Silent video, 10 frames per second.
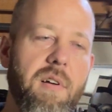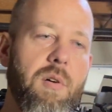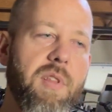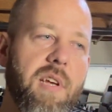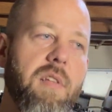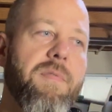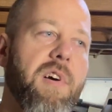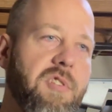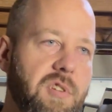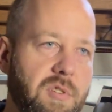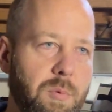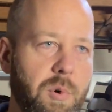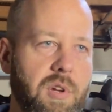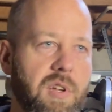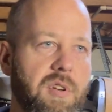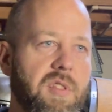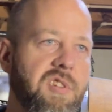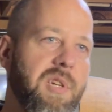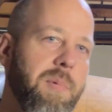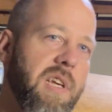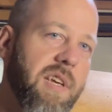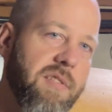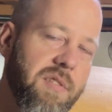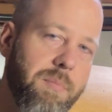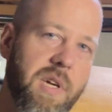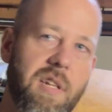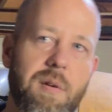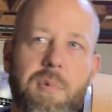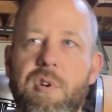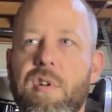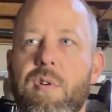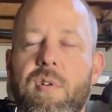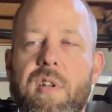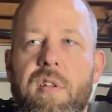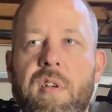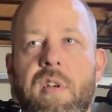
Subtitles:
All the other functions are working good. The GPS is picking up good on it,